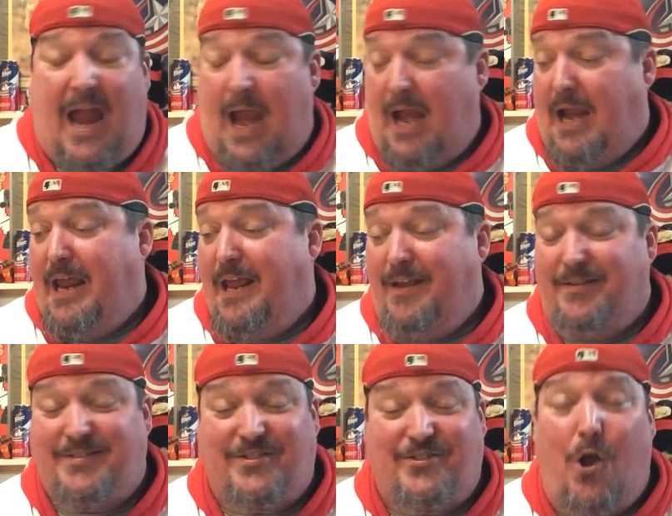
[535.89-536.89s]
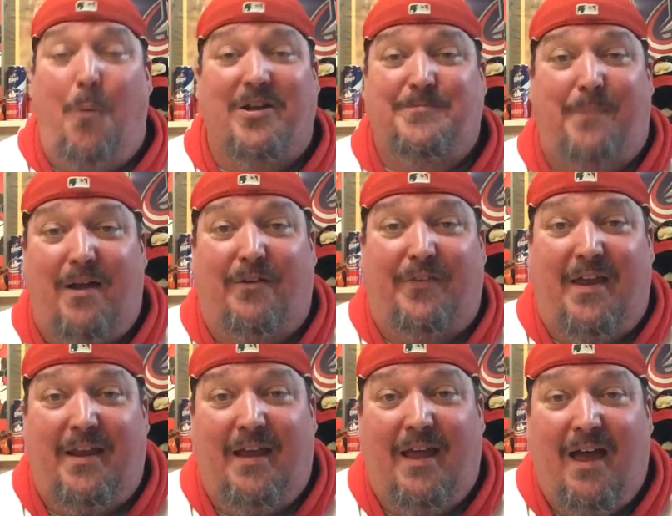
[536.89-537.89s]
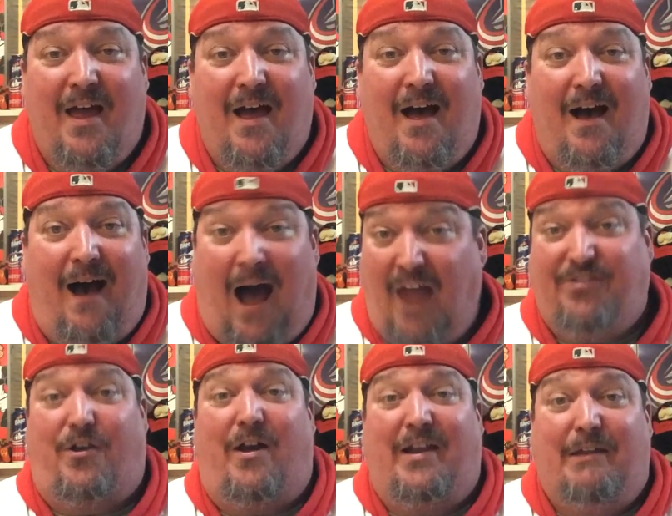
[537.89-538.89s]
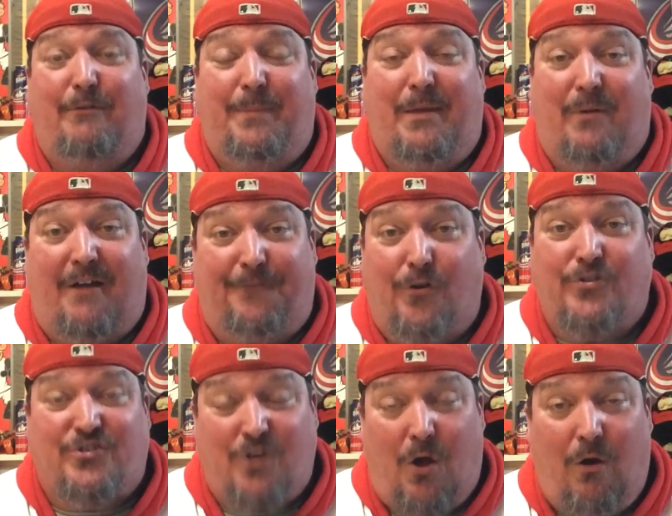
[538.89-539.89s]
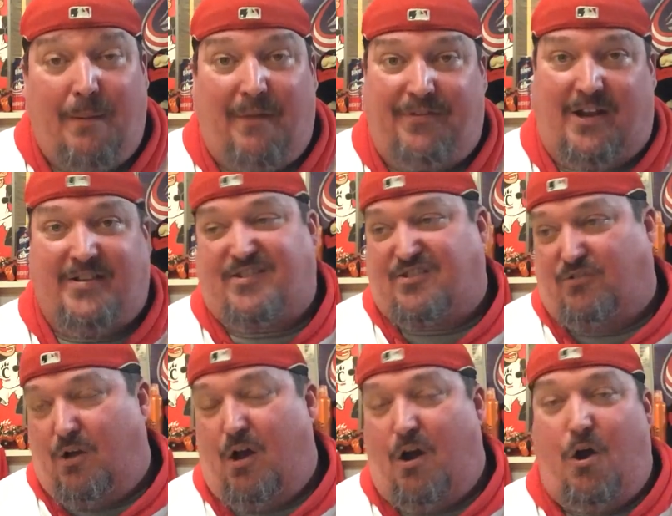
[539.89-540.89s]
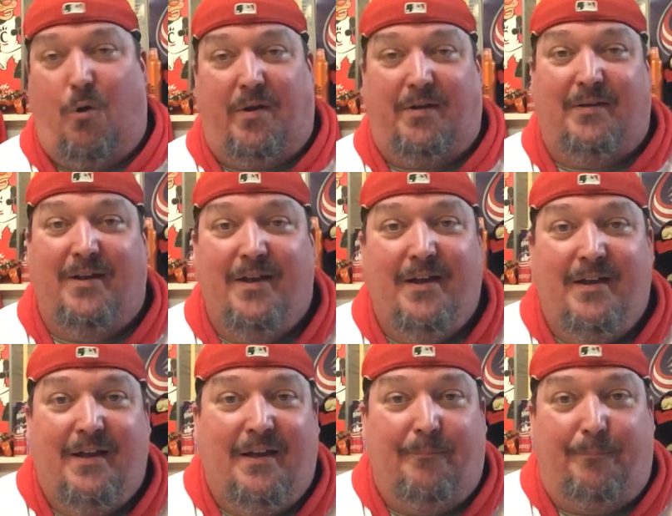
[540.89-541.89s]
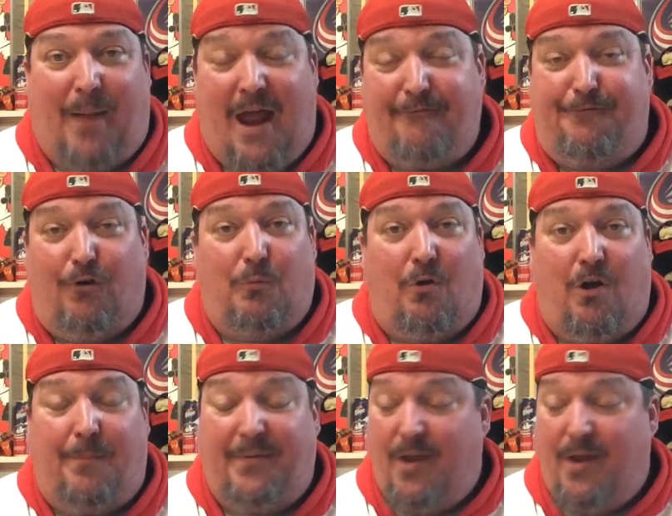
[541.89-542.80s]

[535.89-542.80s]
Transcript: He is so much better than I thought he would be when I first saw him. I thought he's slow and bad footwork.